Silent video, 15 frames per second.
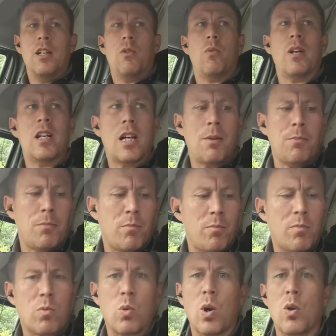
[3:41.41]
when I'm
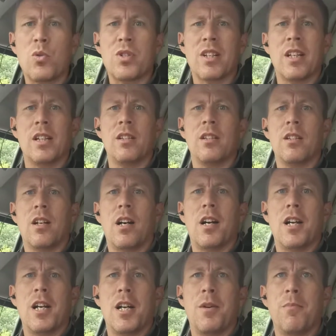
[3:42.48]
quoting
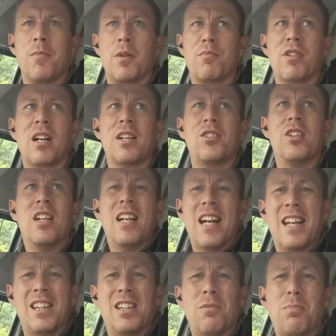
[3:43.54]
a price.
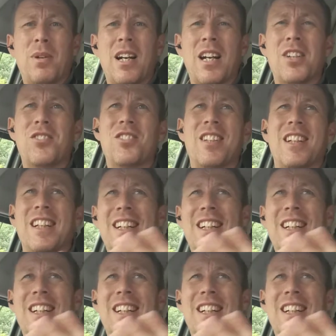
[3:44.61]
In the past